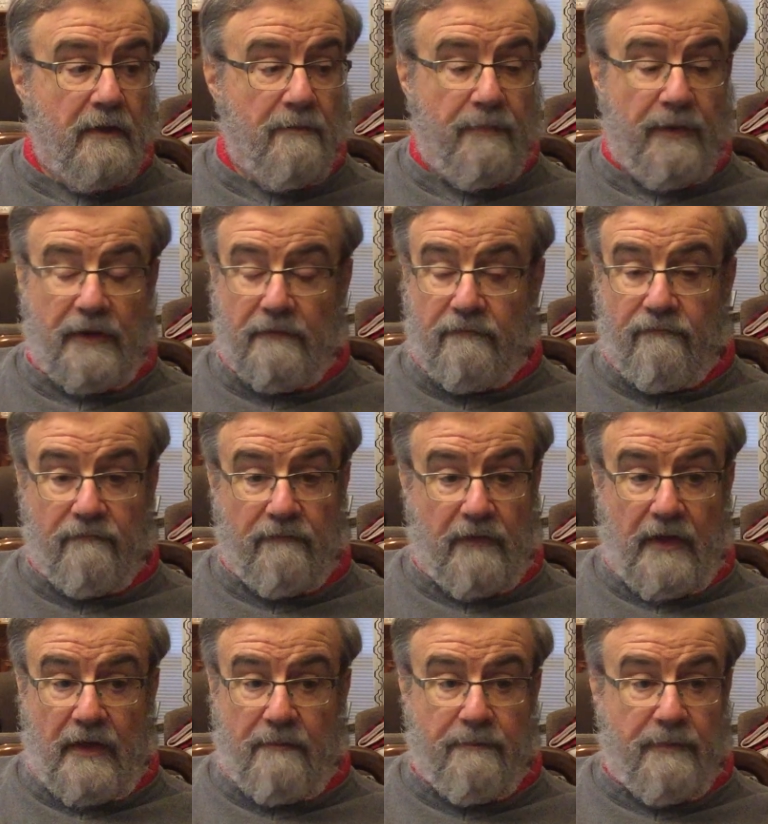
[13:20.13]
but
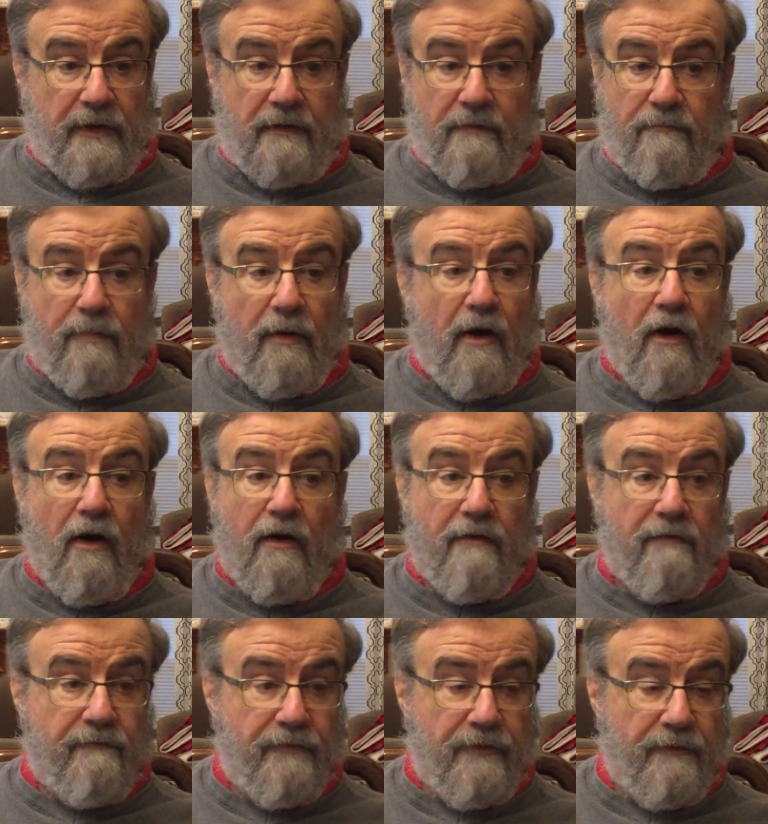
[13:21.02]
had been
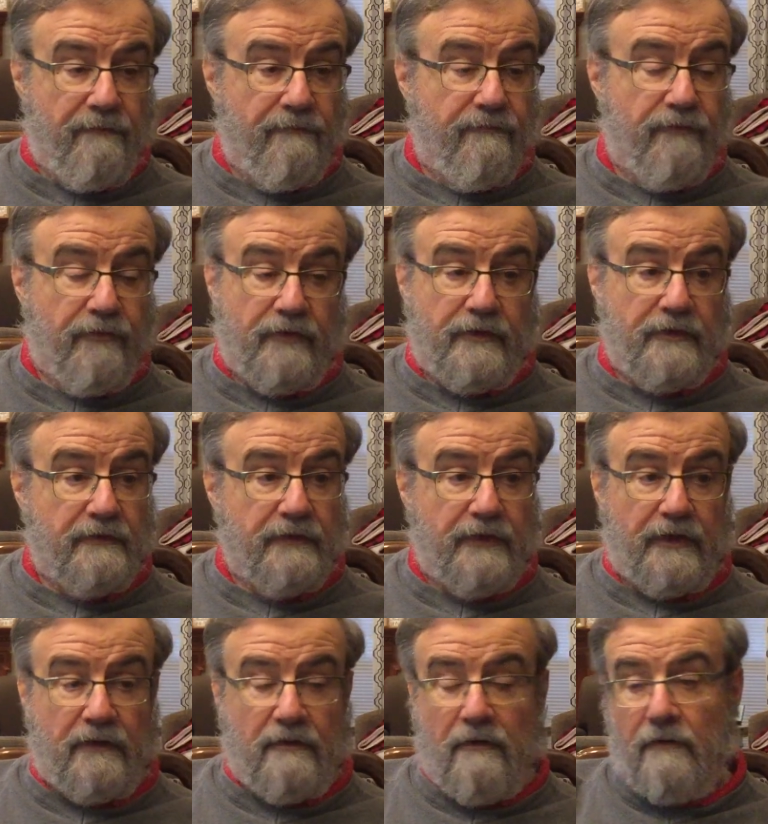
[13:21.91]
part of the
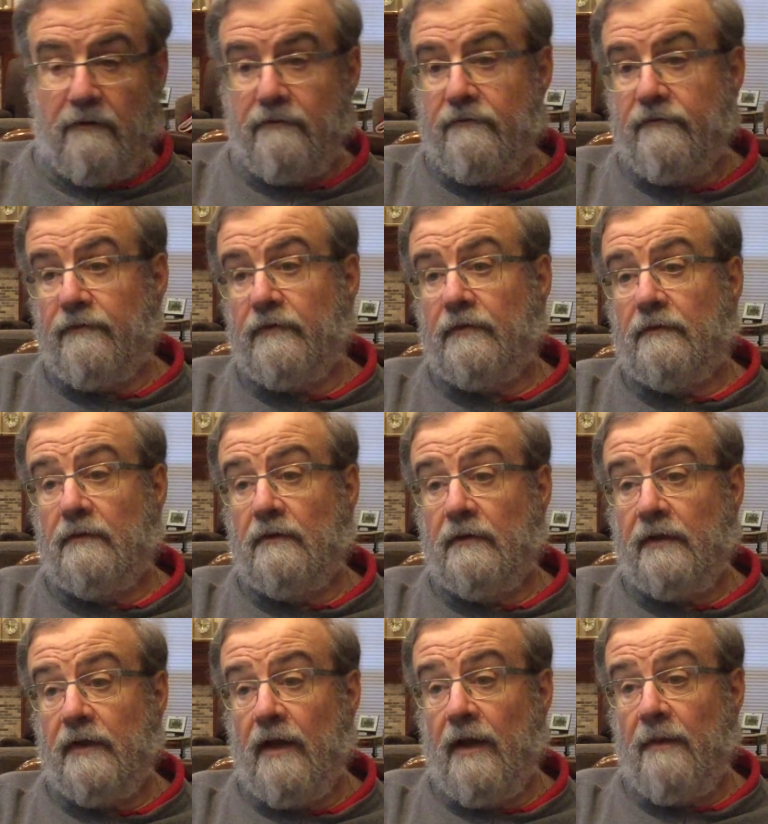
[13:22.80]
fertility cults for a
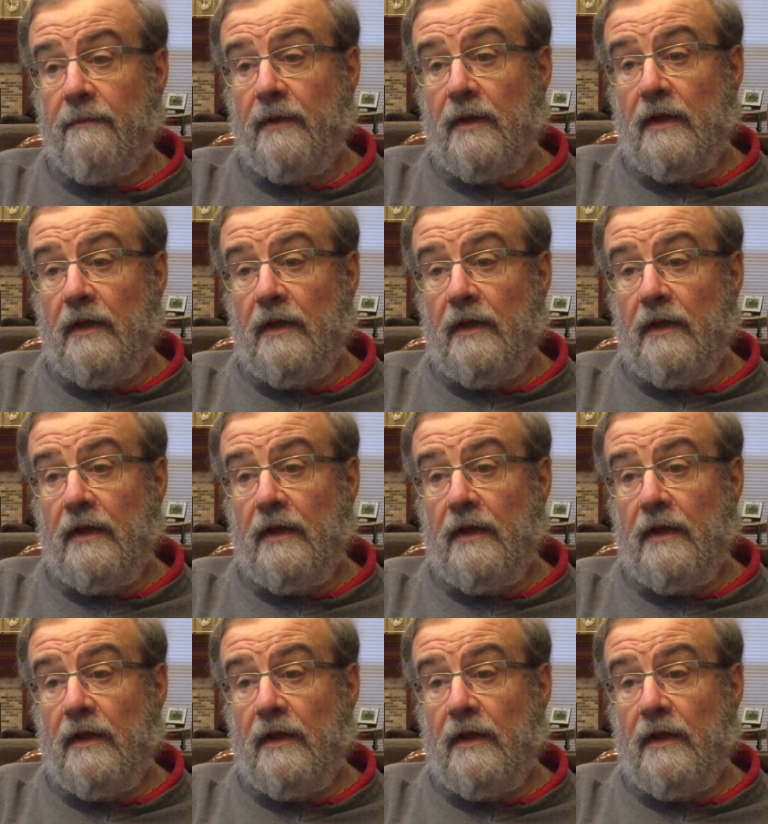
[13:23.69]
long time.